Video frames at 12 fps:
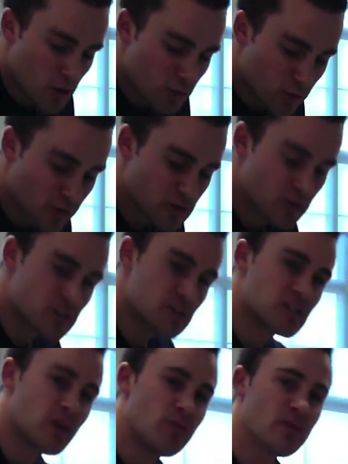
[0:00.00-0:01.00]
Perfect. So this
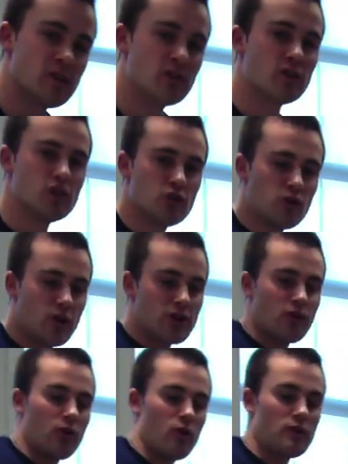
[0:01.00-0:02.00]
is something that you can do on
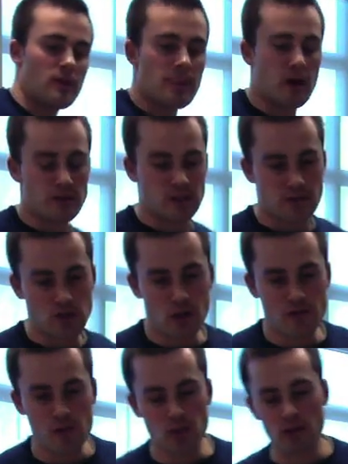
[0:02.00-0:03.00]
your own. If you
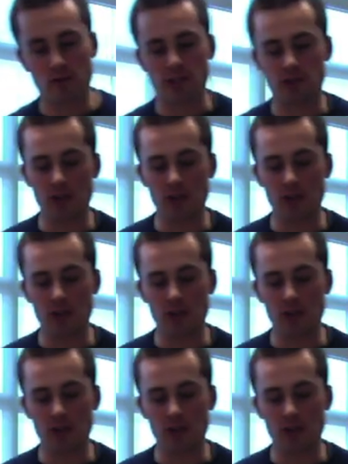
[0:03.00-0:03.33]
don't have a blood pressure